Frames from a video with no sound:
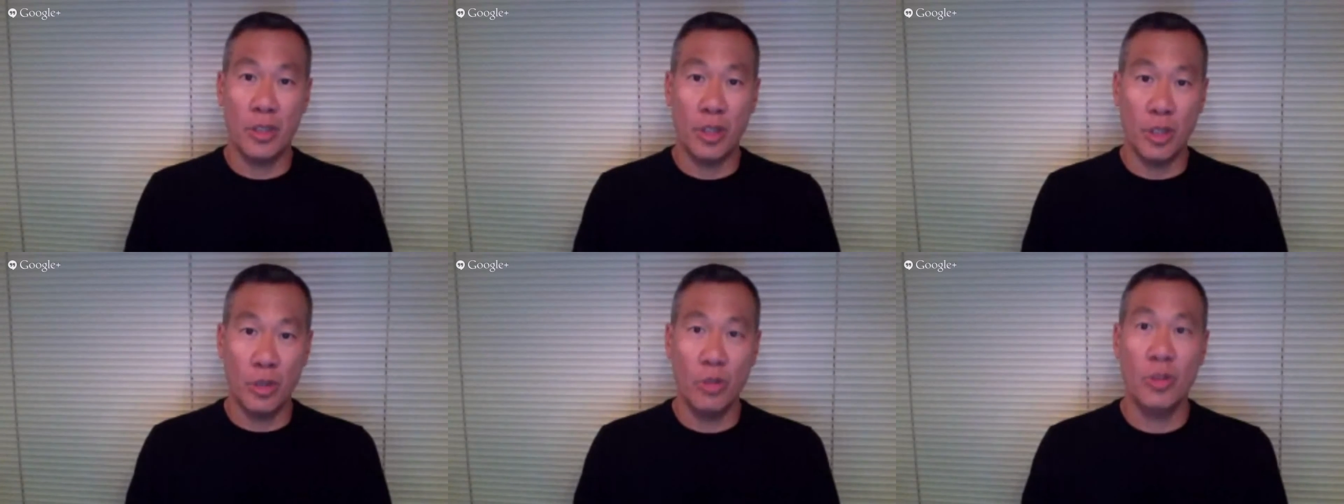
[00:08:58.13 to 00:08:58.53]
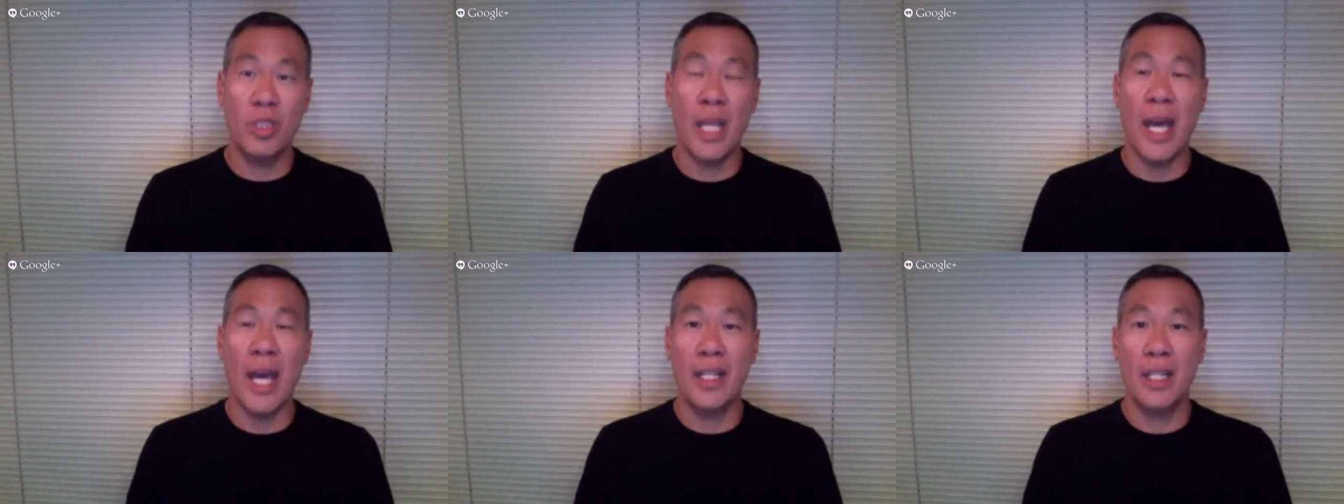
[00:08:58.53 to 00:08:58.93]
to use
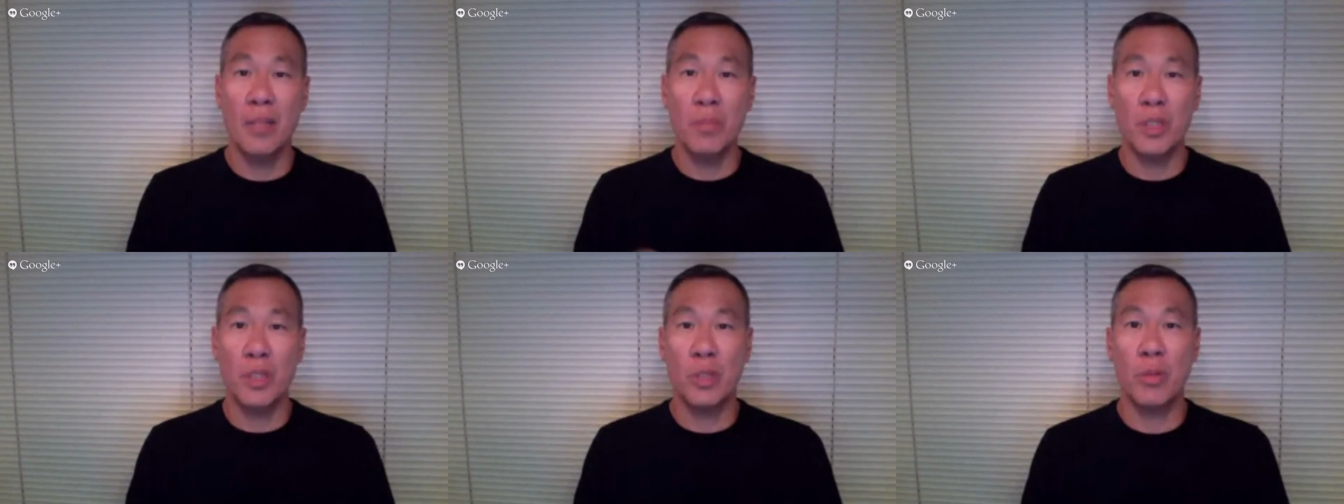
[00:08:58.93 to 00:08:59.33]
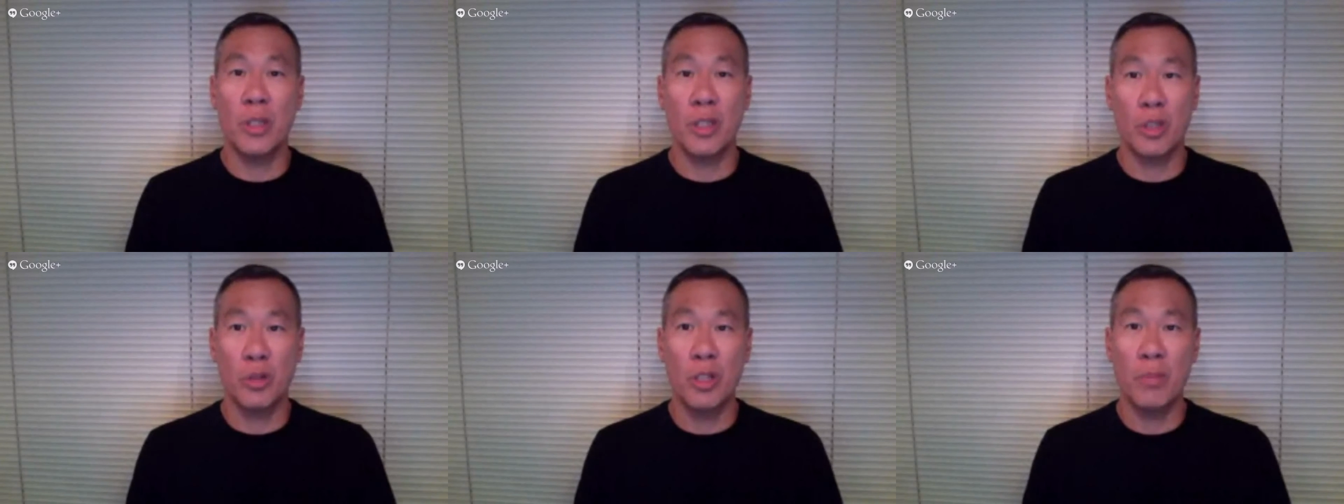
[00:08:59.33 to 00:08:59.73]
that in between
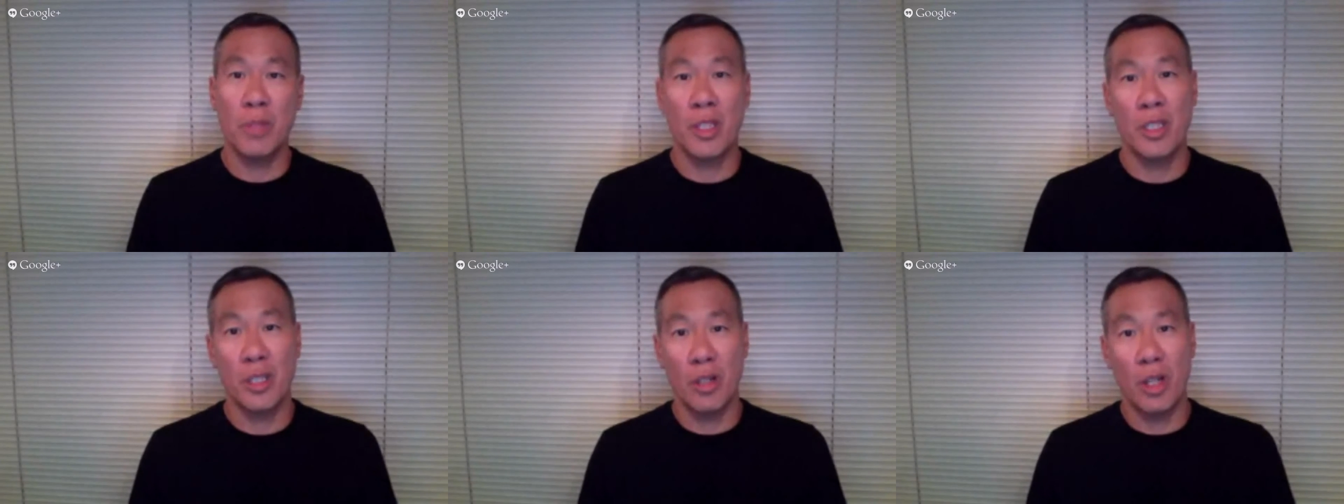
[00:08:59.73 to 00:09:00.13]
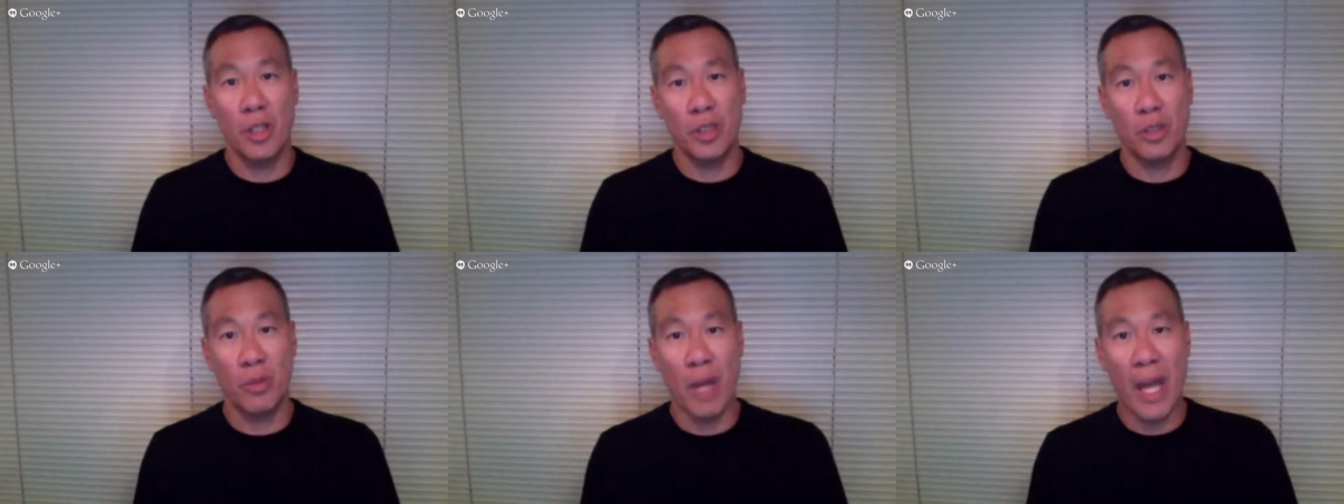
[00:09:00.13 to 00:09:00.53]
the treatments and
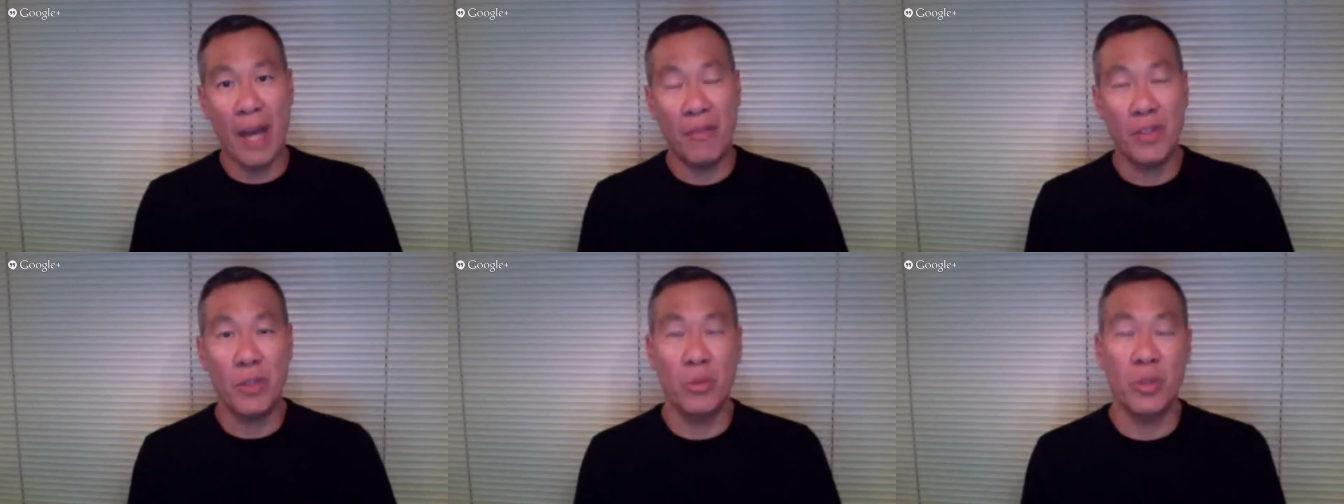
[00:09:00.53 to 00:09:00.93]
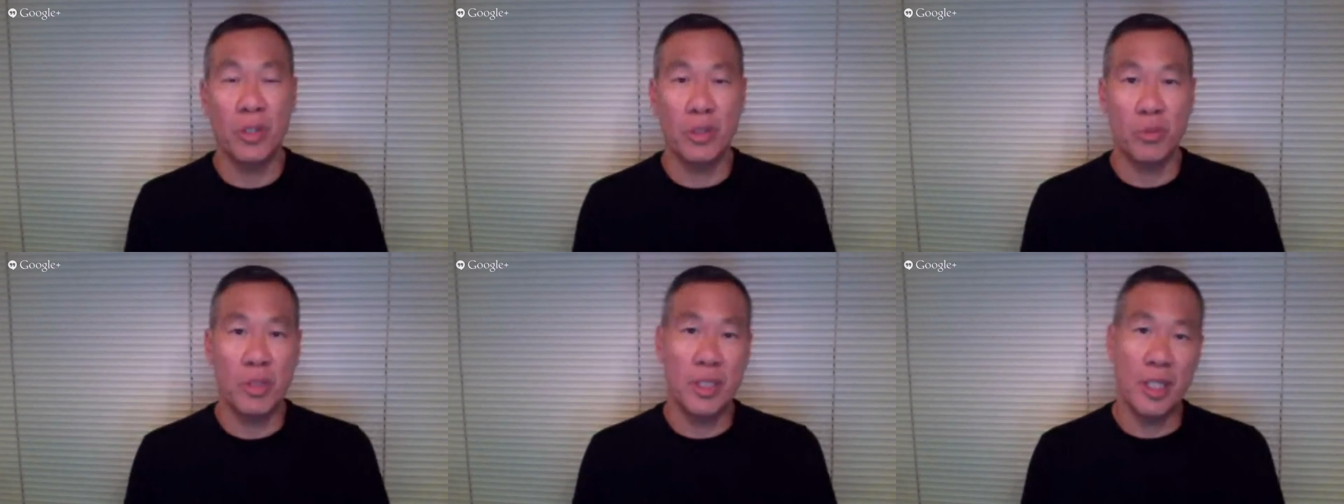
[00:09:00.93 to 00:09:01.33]
also
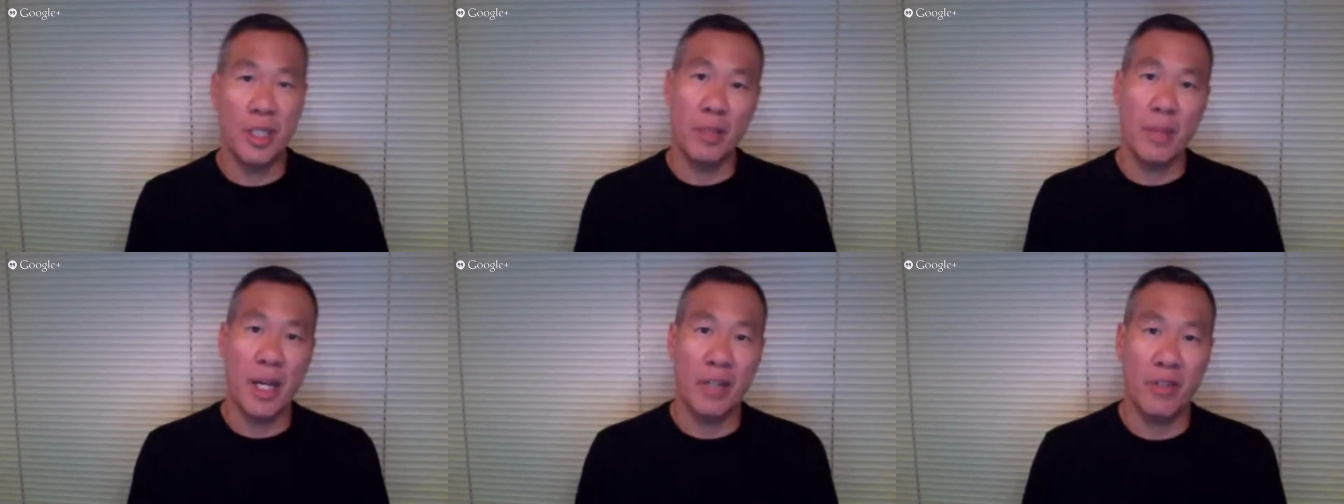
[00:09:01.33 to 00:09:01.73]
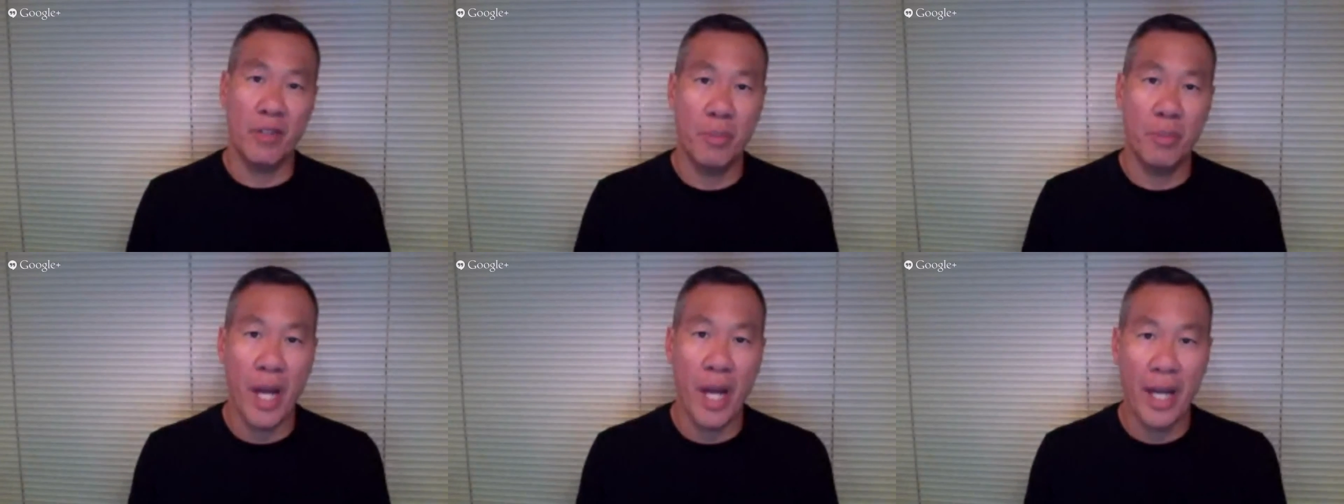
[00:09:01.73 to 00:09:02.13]
afterwards. We sell them out of our
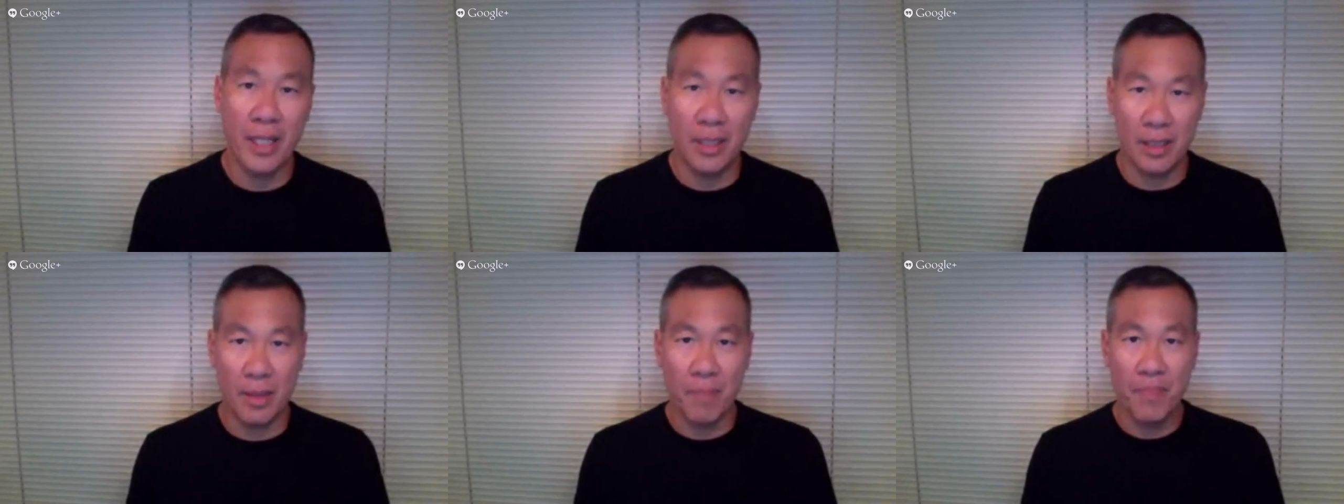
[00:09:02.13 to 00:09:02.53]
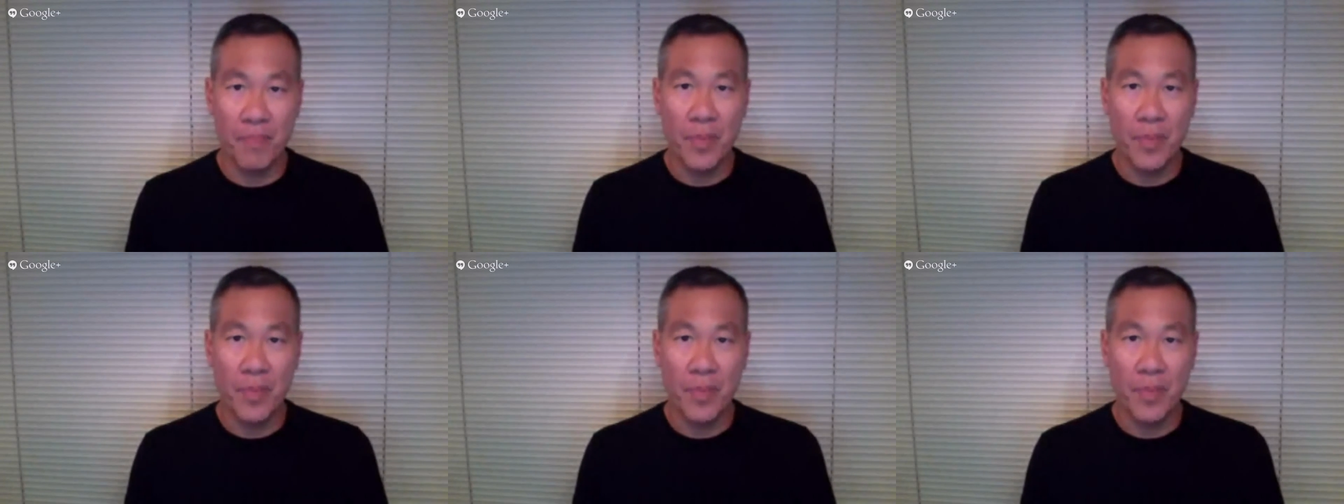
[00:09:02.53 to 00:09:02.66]
practice.